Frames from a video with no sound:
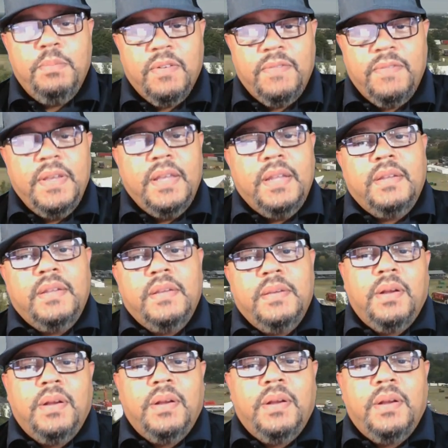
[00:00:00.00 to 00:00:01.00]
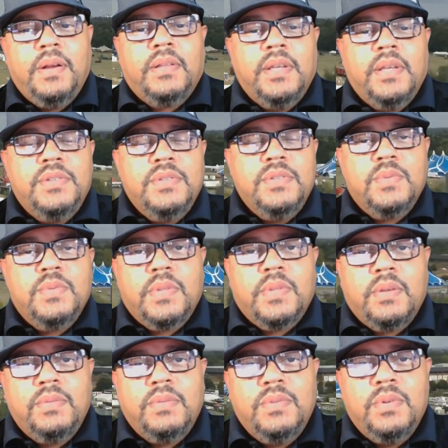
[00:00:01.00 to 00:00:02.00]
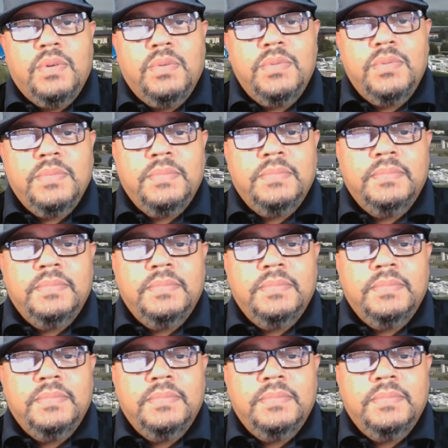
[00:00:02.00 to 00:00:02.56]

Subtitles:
prevent mid-air collisions with other drones.